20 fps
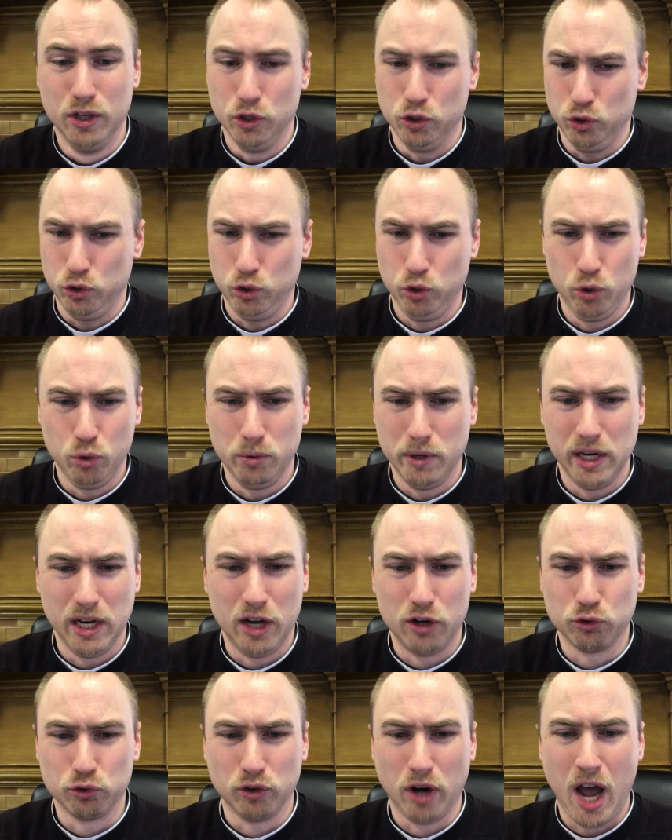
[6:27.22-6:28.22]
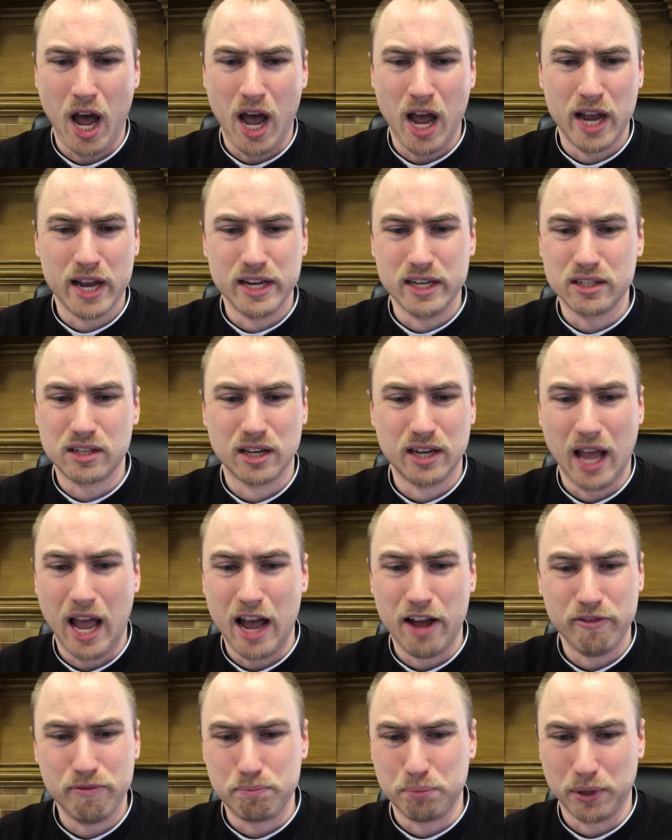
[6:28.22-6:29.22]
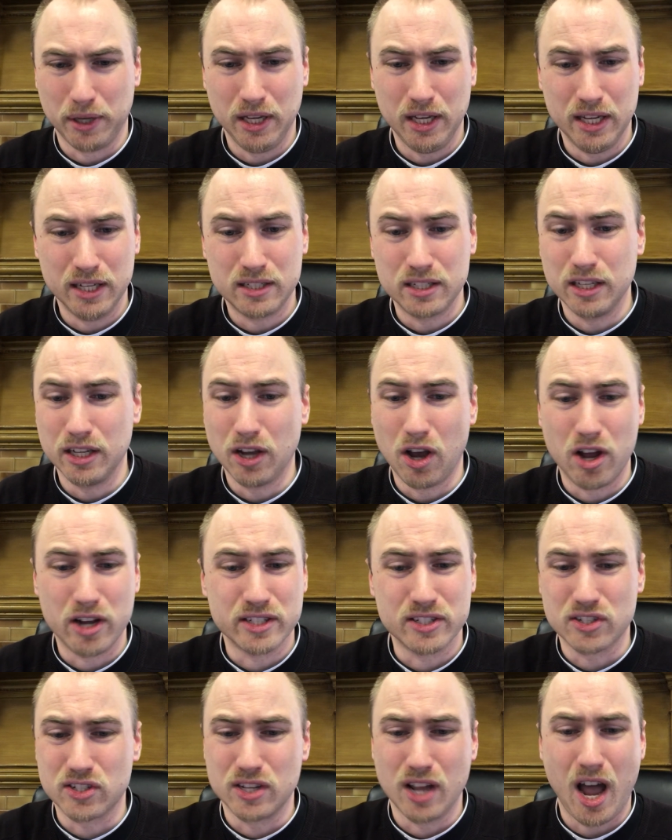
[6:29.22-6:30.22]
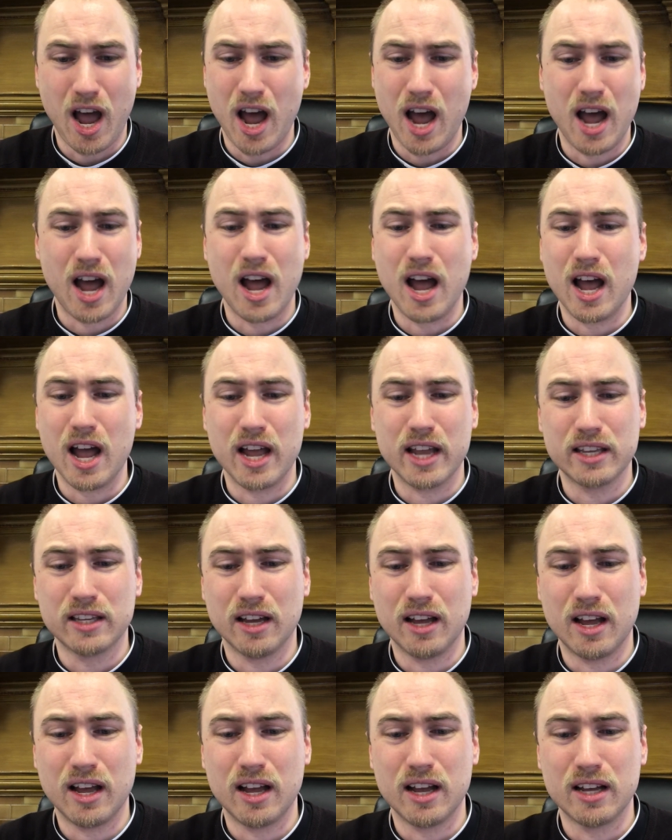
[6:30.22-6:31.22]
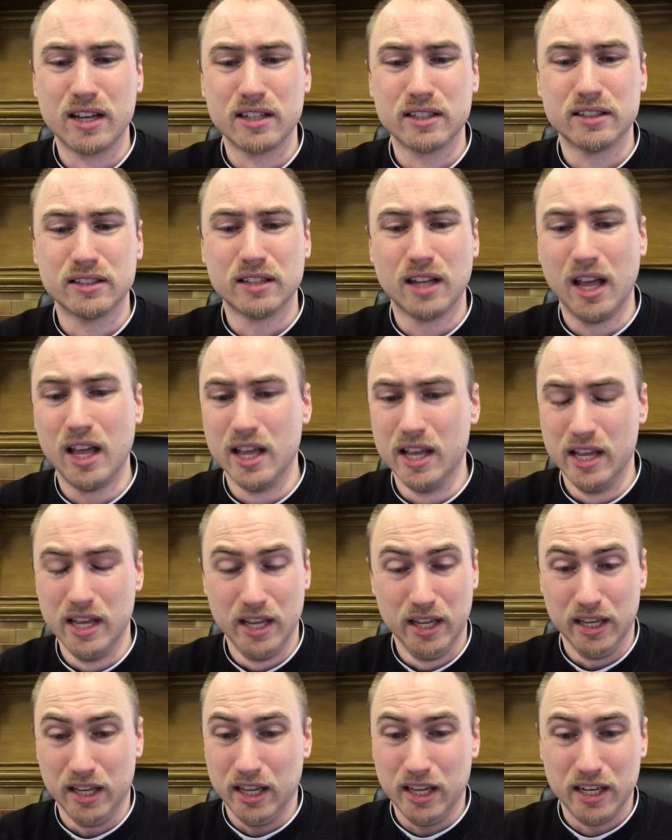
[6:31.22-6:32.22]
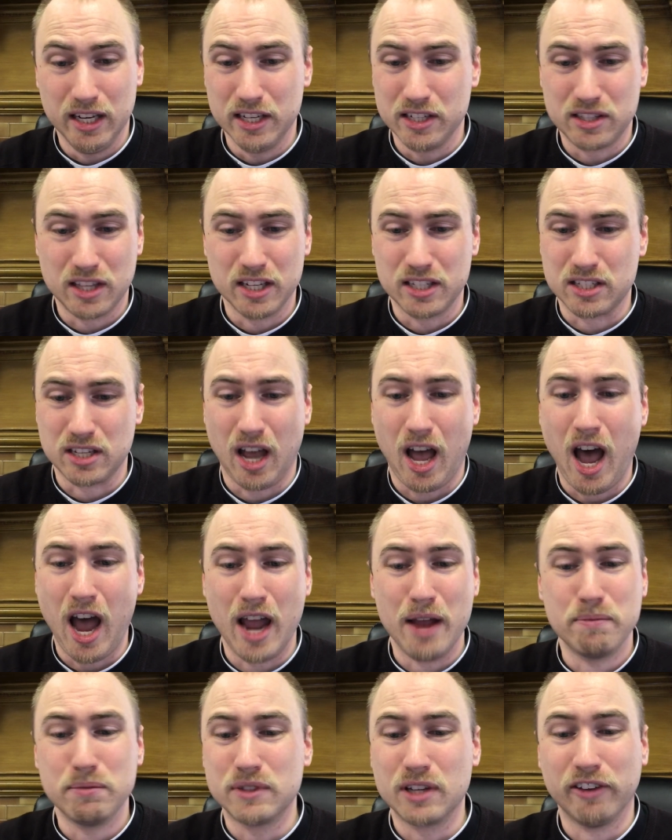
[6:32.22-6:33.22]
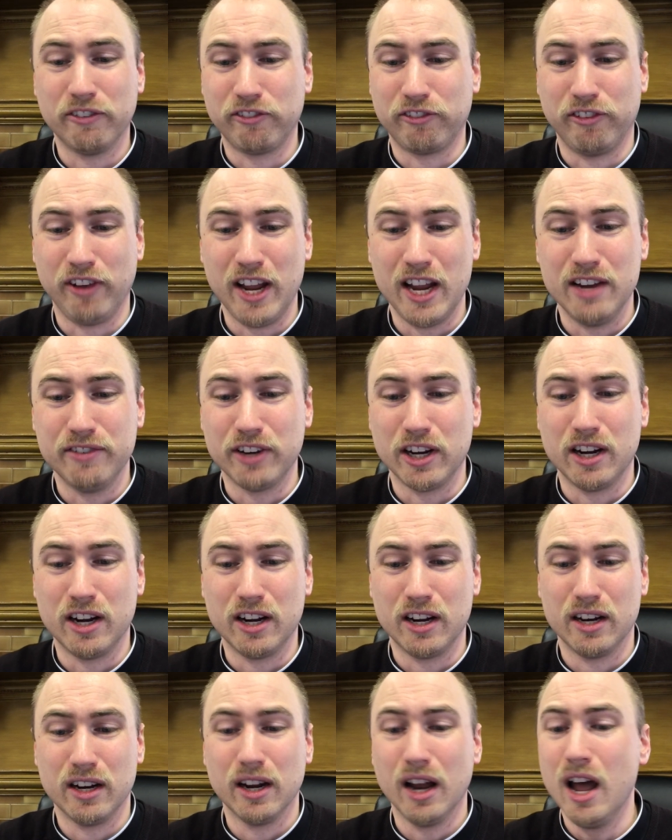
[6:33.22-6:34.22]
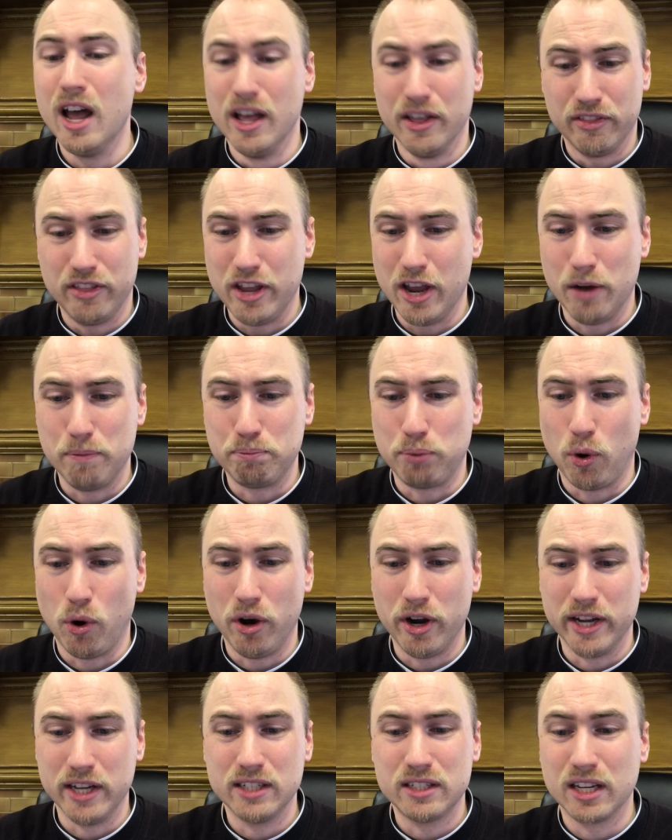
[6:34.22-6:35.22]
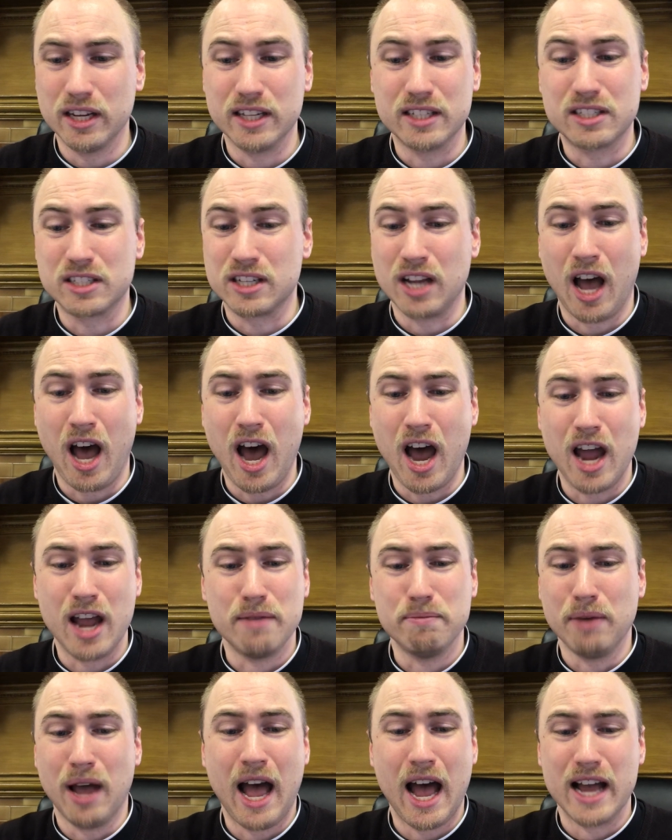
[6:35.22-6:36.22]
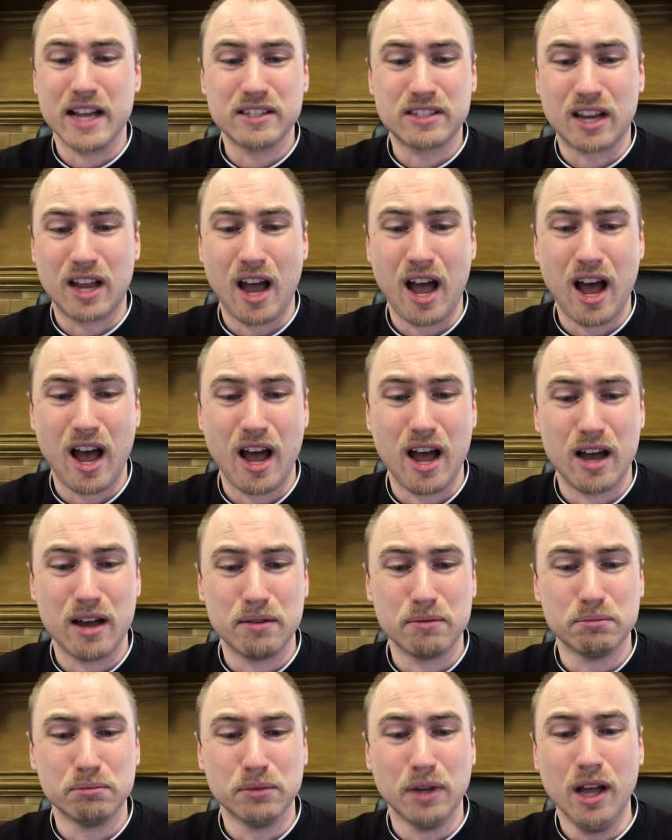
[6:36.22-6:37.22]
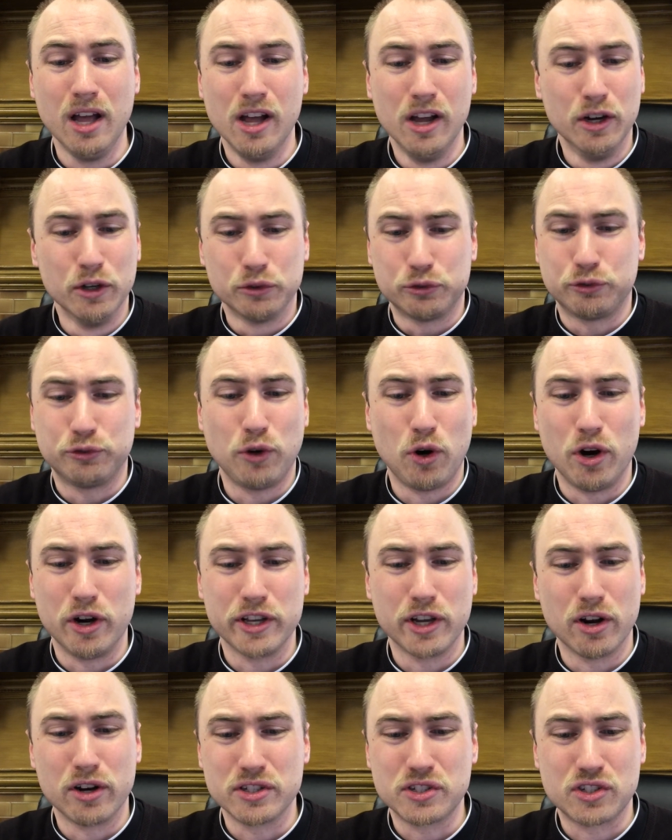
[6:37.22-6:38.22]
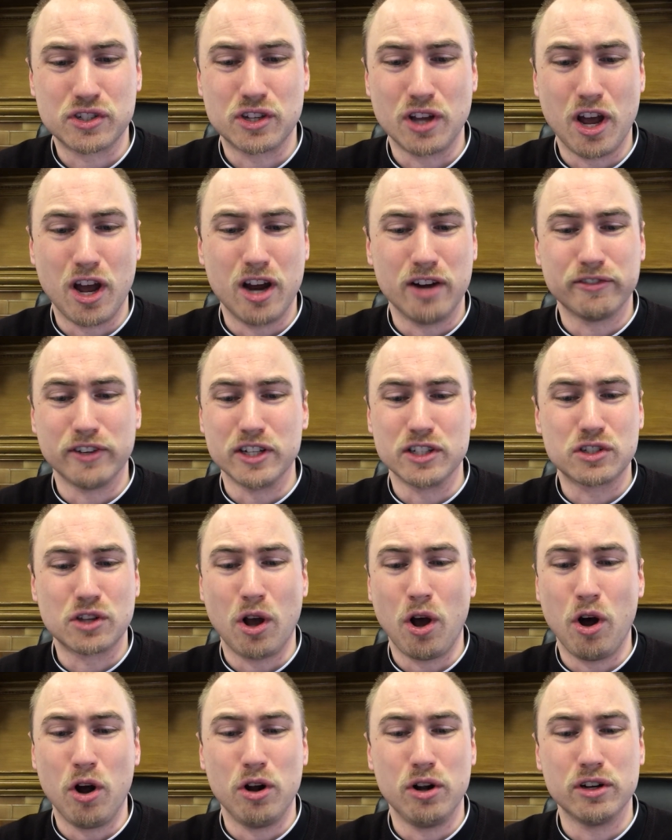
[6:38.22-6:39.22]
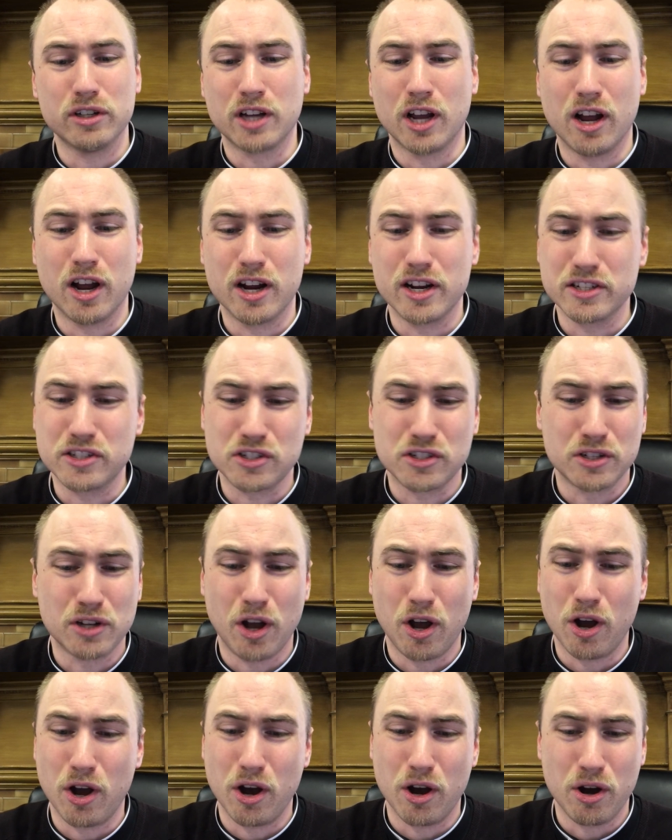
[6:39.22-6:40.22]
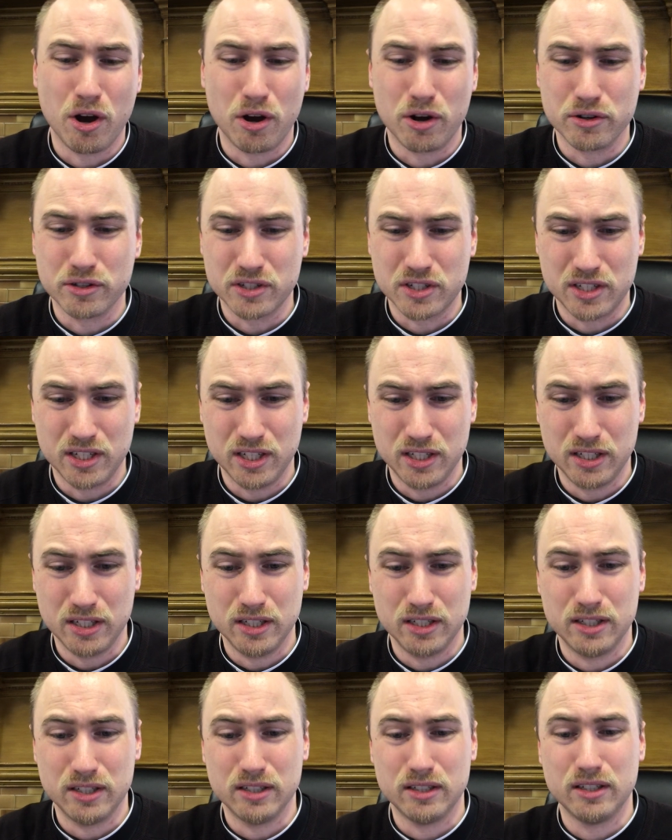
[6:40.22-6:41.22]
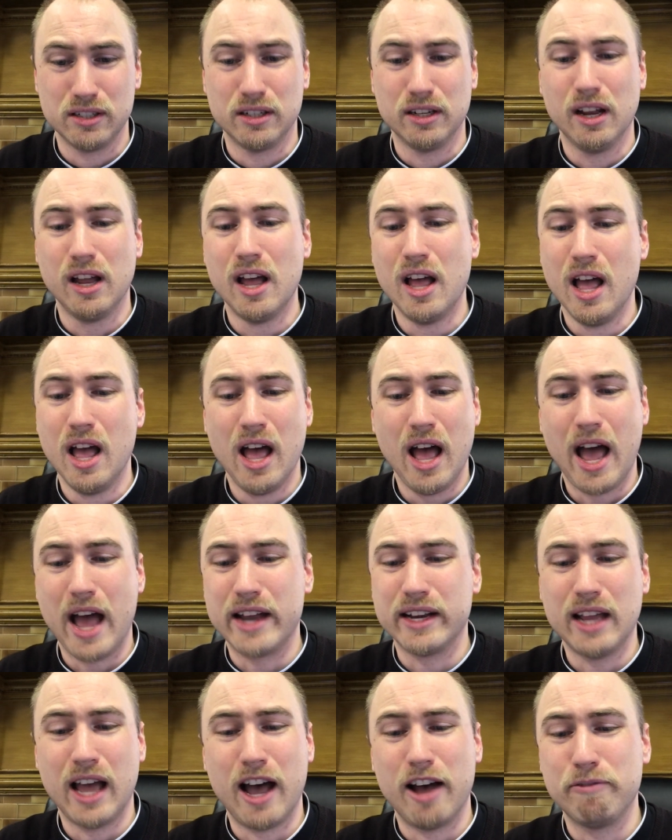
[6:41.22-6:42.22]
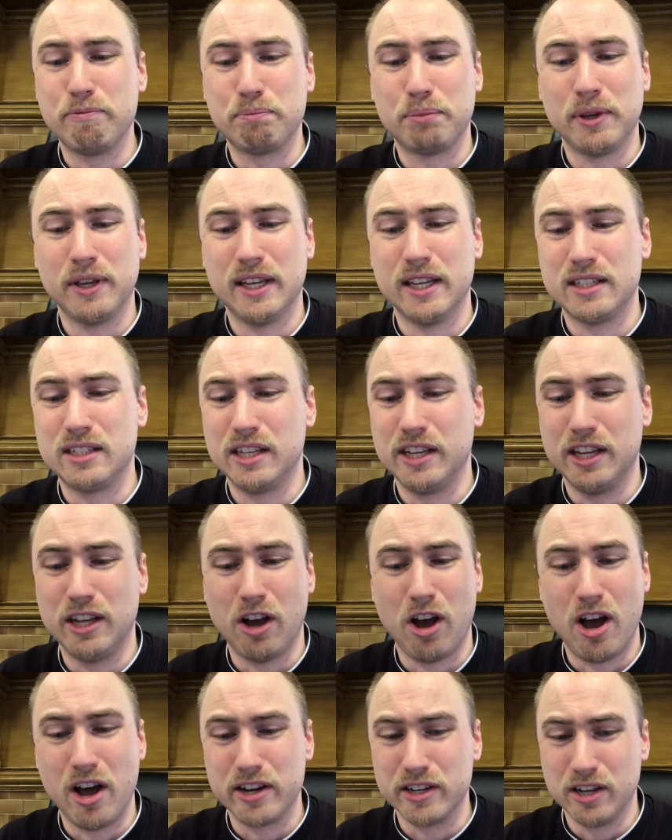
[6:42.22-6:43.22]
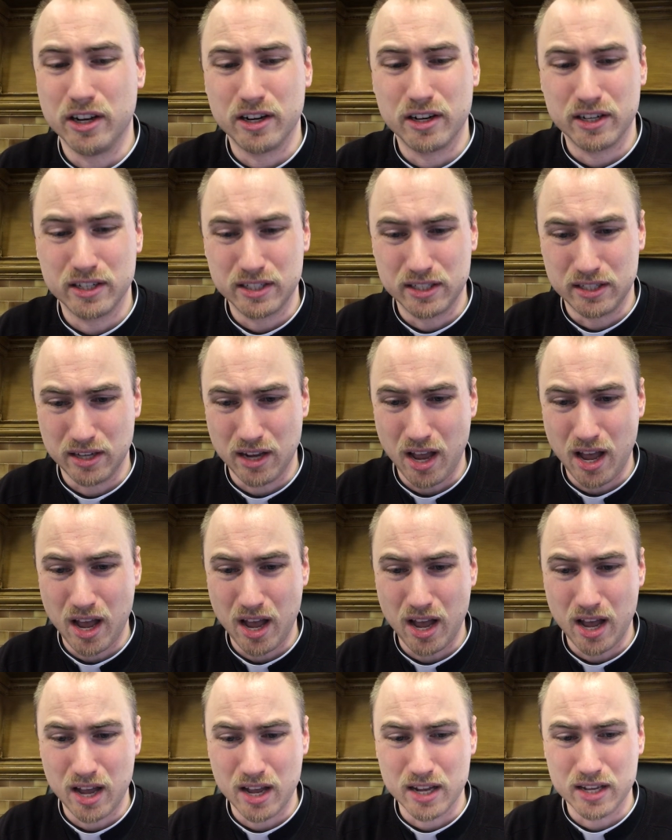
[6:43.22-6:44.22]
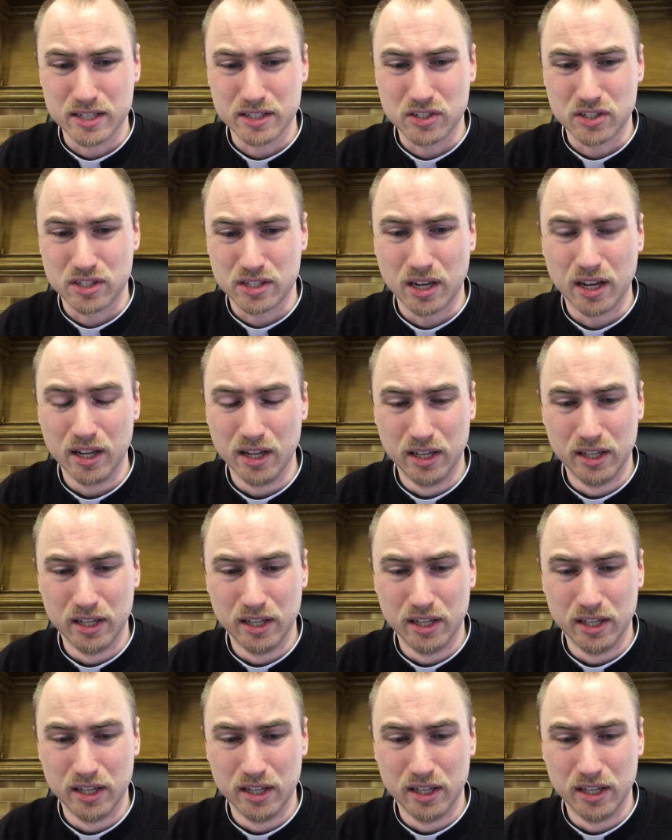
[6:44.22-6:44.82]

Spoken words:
You will arise and have pity on Zion. It is the time to favor her. The appointed time has come. For your servants hold her stones dear and have pity on her dust.